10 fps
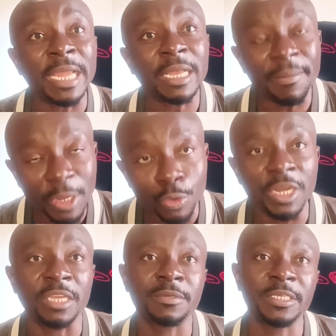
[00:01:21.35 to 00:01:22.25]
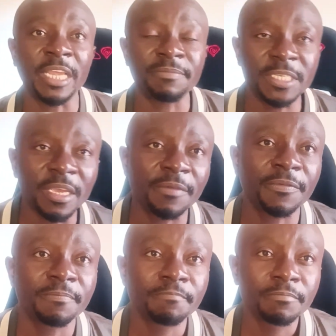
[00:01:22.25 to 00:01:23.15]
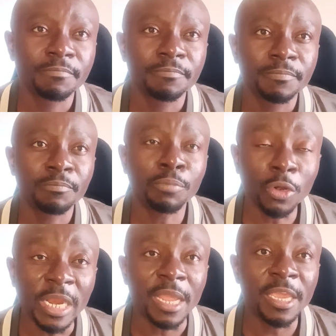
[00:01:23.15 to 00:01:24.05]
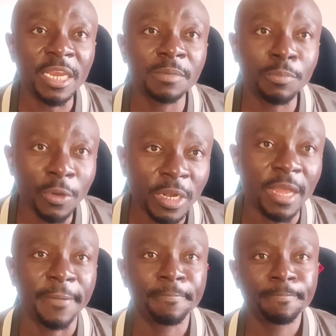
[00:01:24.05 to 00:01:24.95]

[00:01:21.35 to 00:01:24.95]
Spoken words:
by Cameroonians themselves. Brother killing brother.